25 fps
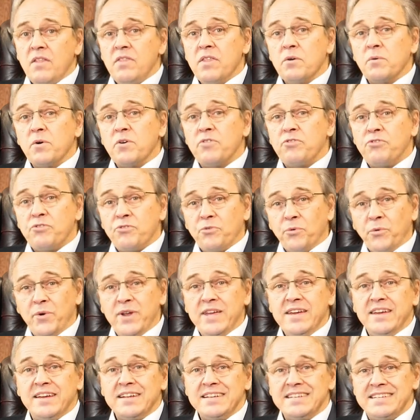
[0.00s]
there were
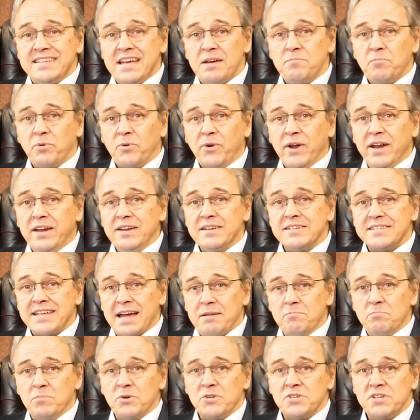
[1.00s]
three contemporaneous
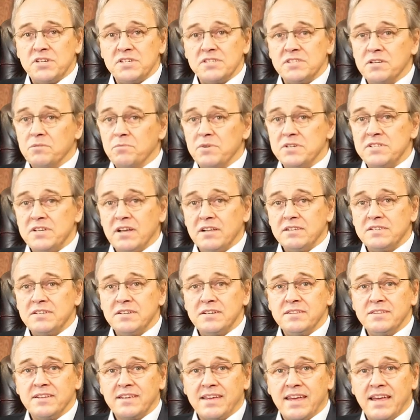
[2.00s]
ambushes that
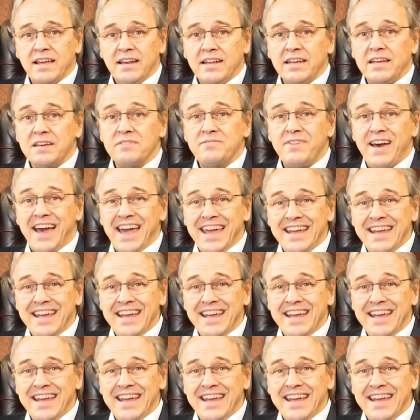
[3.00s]
resulted in the killing of